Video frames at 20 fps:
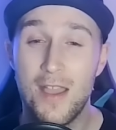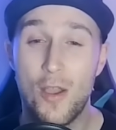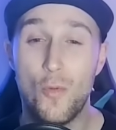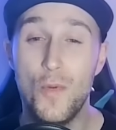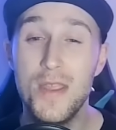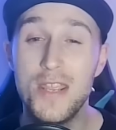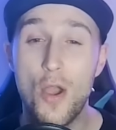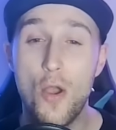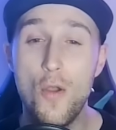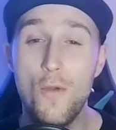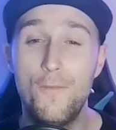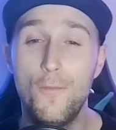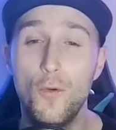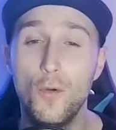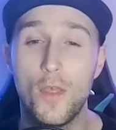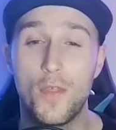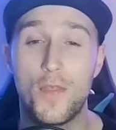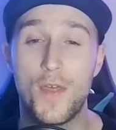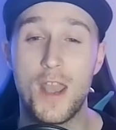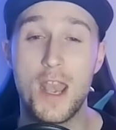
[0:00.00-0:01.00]
We go for
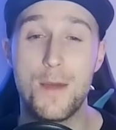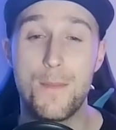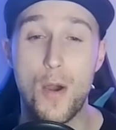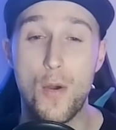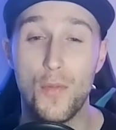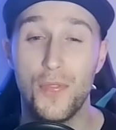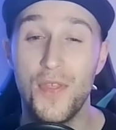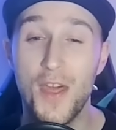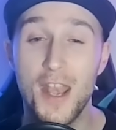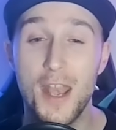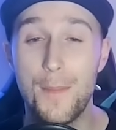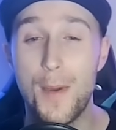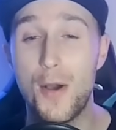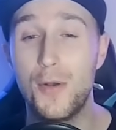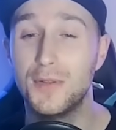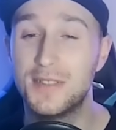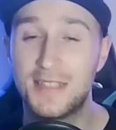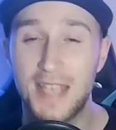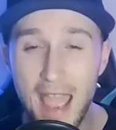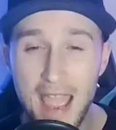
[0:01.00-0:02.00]
the Thunderbolt.
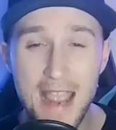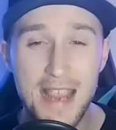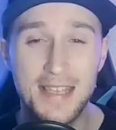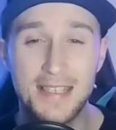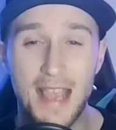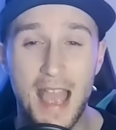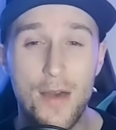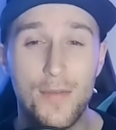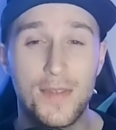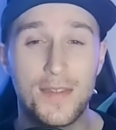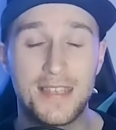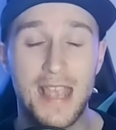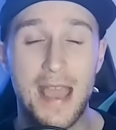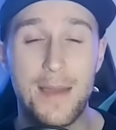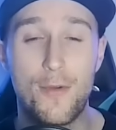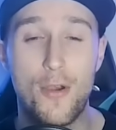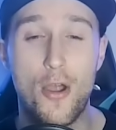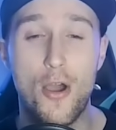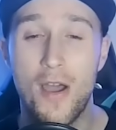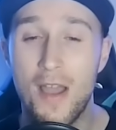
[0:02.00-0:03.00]
Thunderbolt takes out the
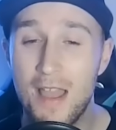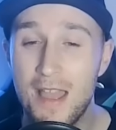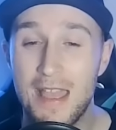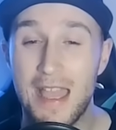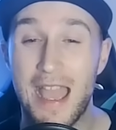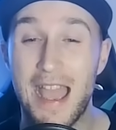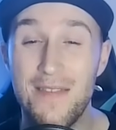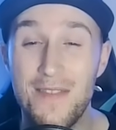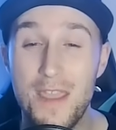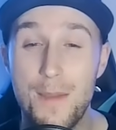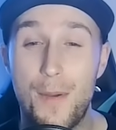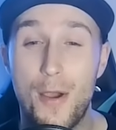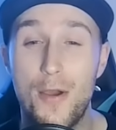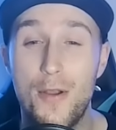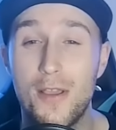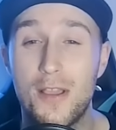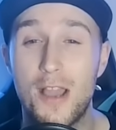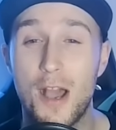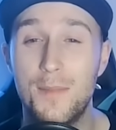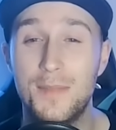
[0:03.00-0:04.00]
Samurott, and the
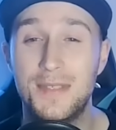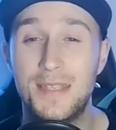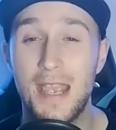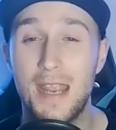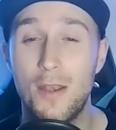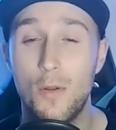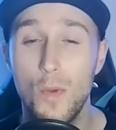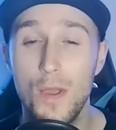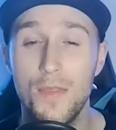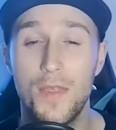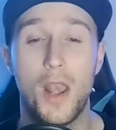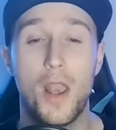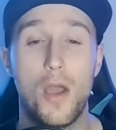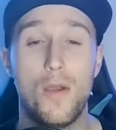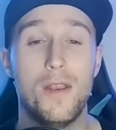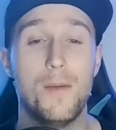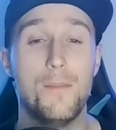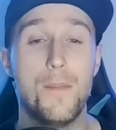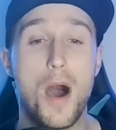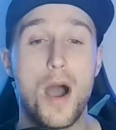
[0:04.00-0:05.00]
opponent comes in with
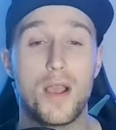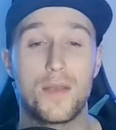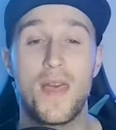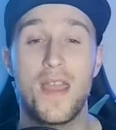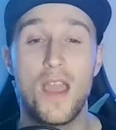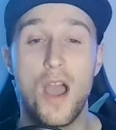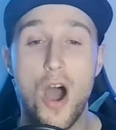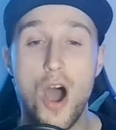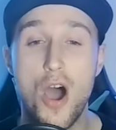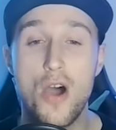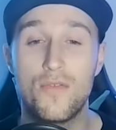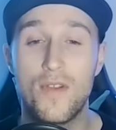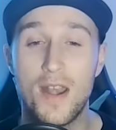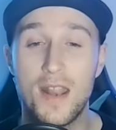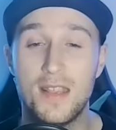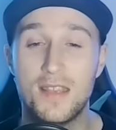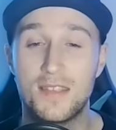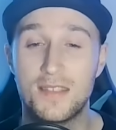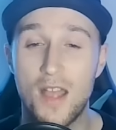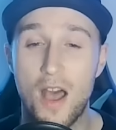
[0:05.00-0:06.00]
Alolan Muk. They are
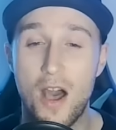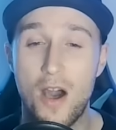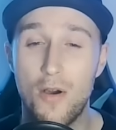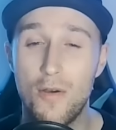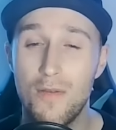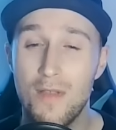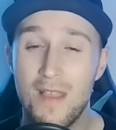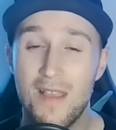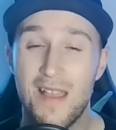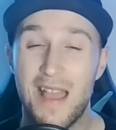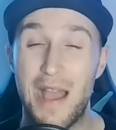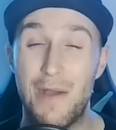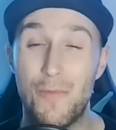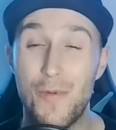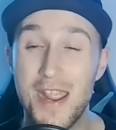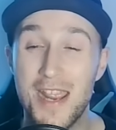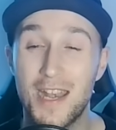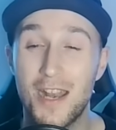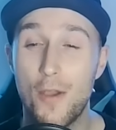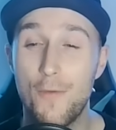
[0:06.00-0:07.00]
running Snarl, and
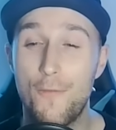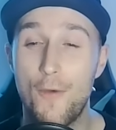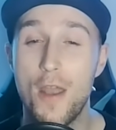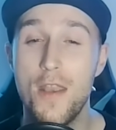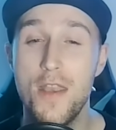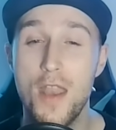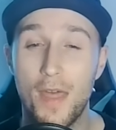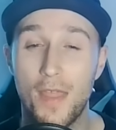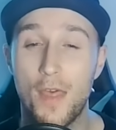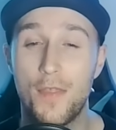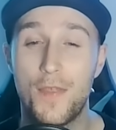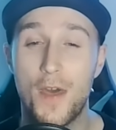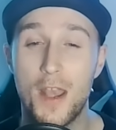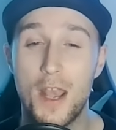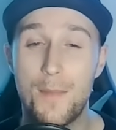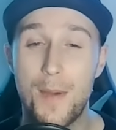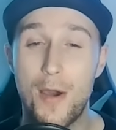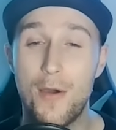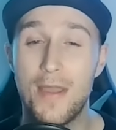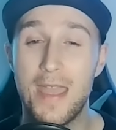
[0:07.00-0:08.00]
we're going to go for another
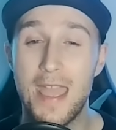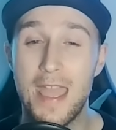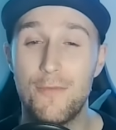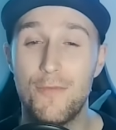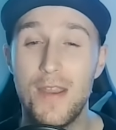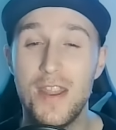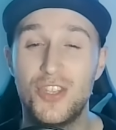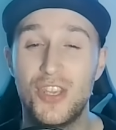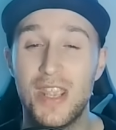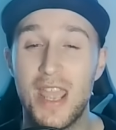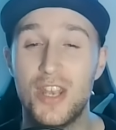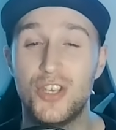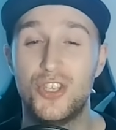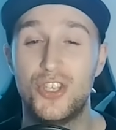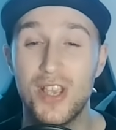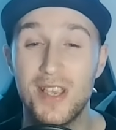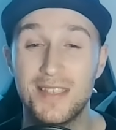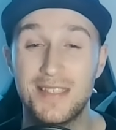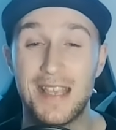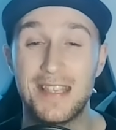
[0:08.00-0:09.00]
Thunderbolt here, reaching it
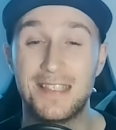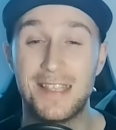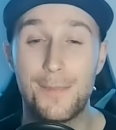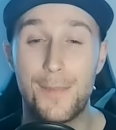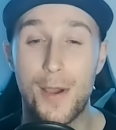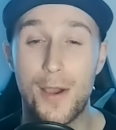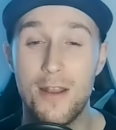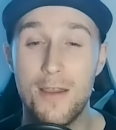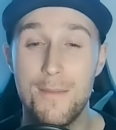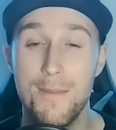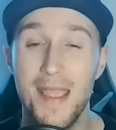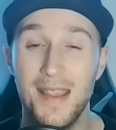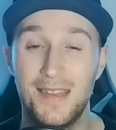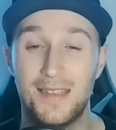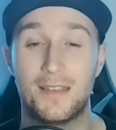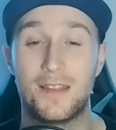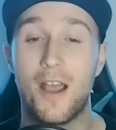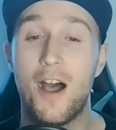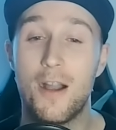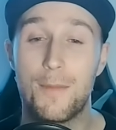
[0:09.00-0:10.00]
just as the opponent makes
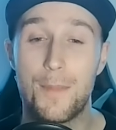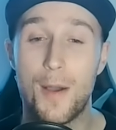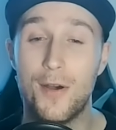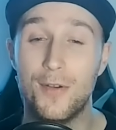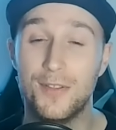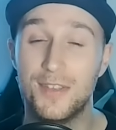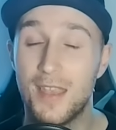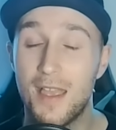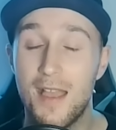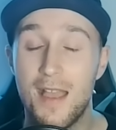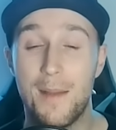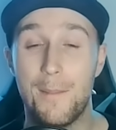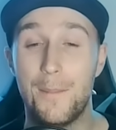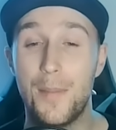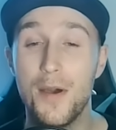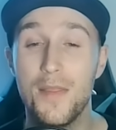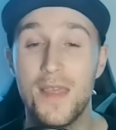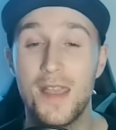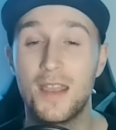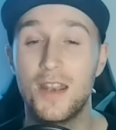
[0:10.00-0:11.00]
a Dark Pulse,
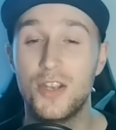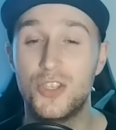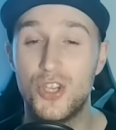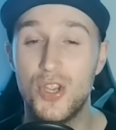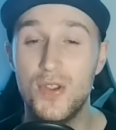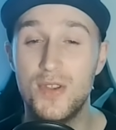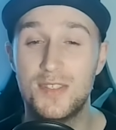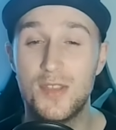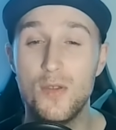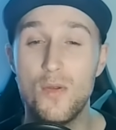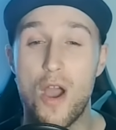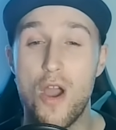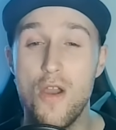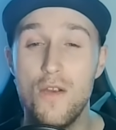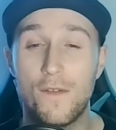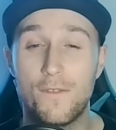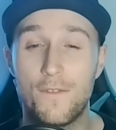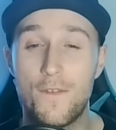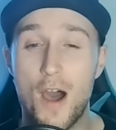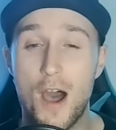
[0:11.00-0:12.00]
but they're going to choose to
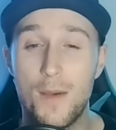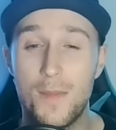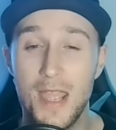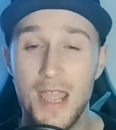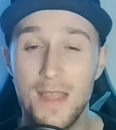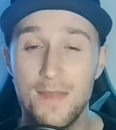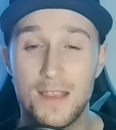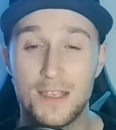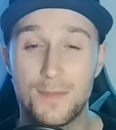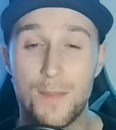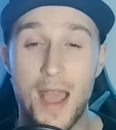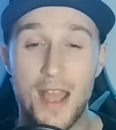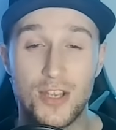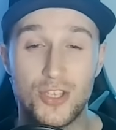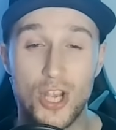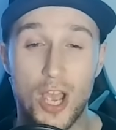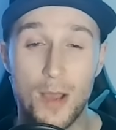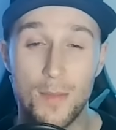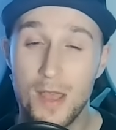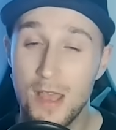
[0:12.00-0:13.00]
overfarm in this
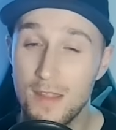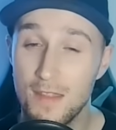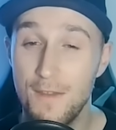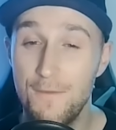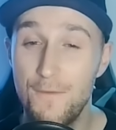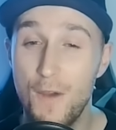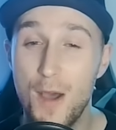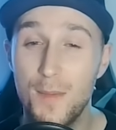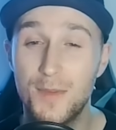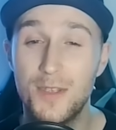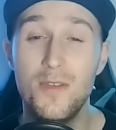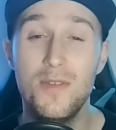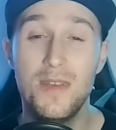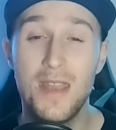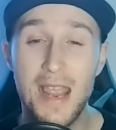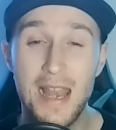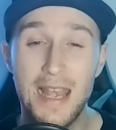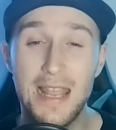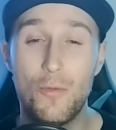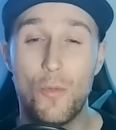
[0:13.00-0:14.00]
matchup. They farm to
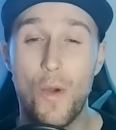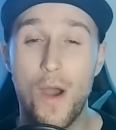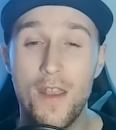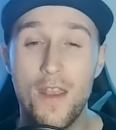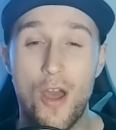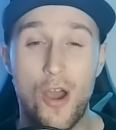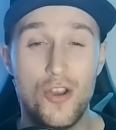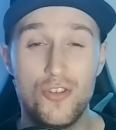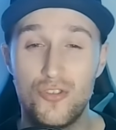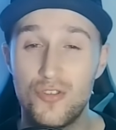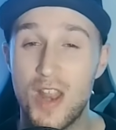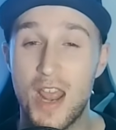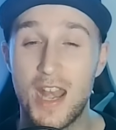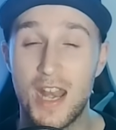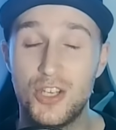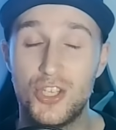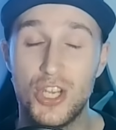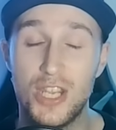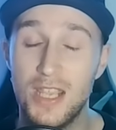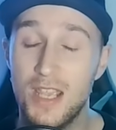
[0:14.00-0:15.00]
nearly 100
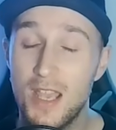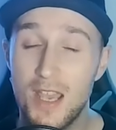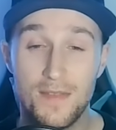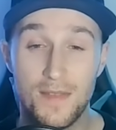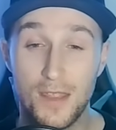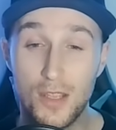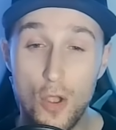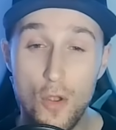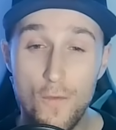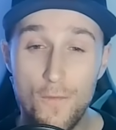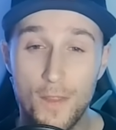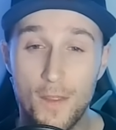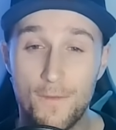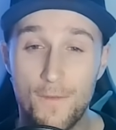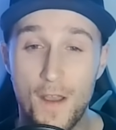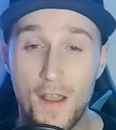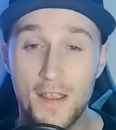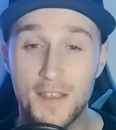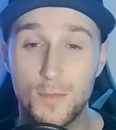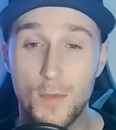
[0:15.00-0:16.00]
energy. They go for the
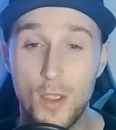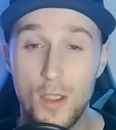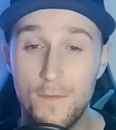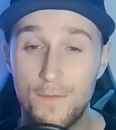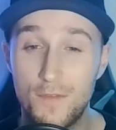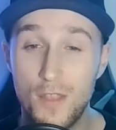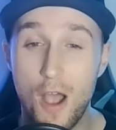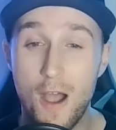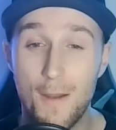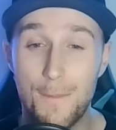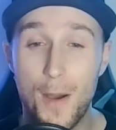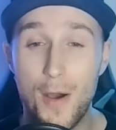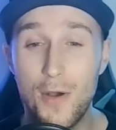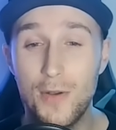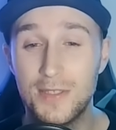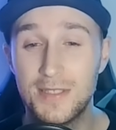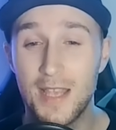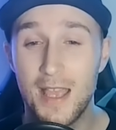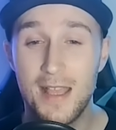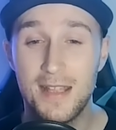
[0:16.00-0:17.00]
first move. Dark
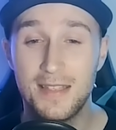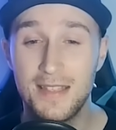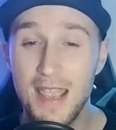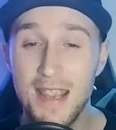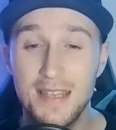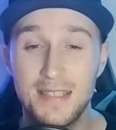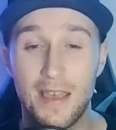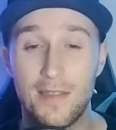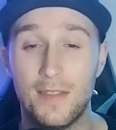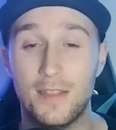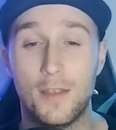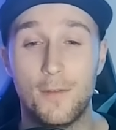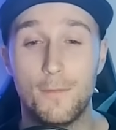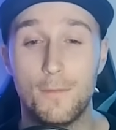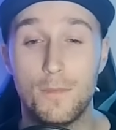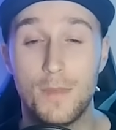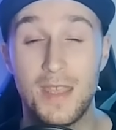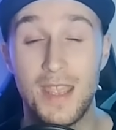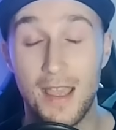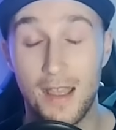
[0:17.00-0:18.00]
Pulse takes out
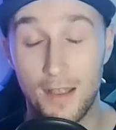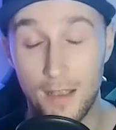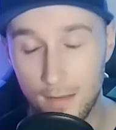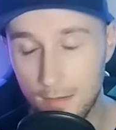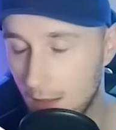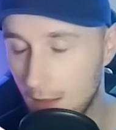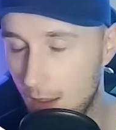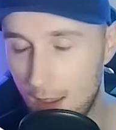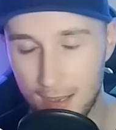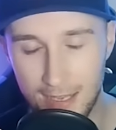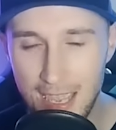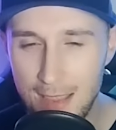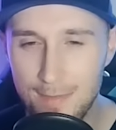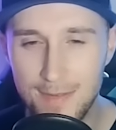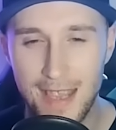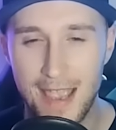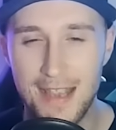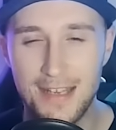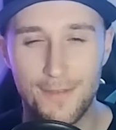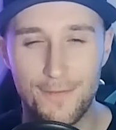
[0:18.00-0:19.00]
the
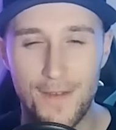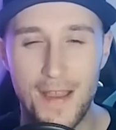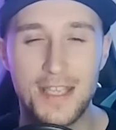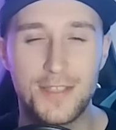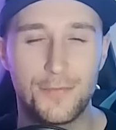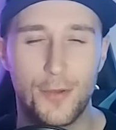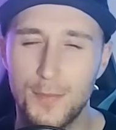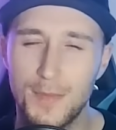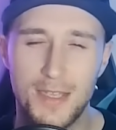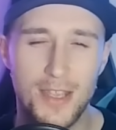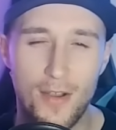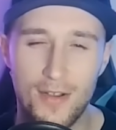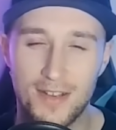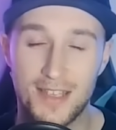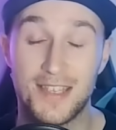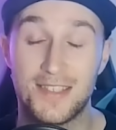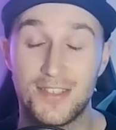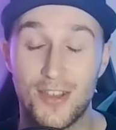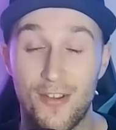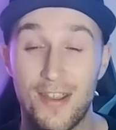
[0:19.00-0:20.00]
defense form
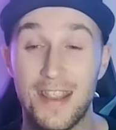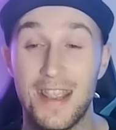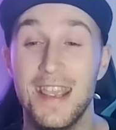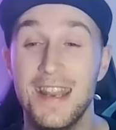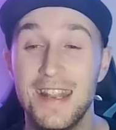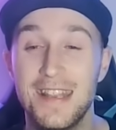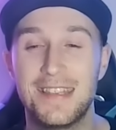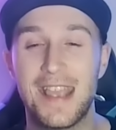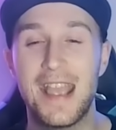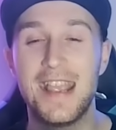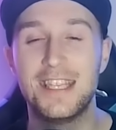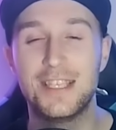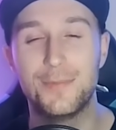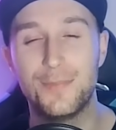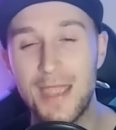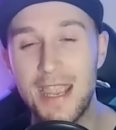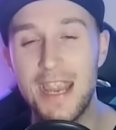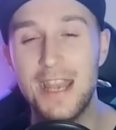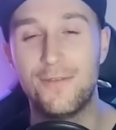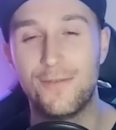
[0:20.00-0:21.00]
Deoxys. It is a
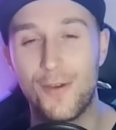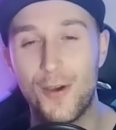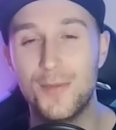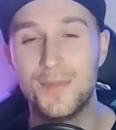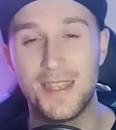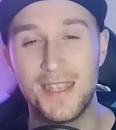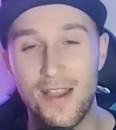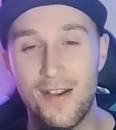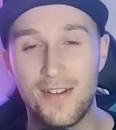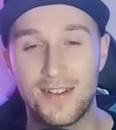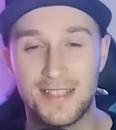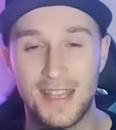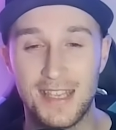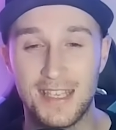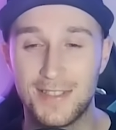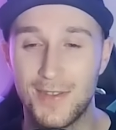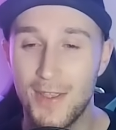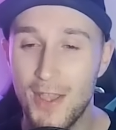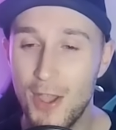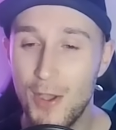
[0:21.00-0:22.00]
speed form
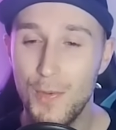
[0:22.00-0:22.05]
Deoxys.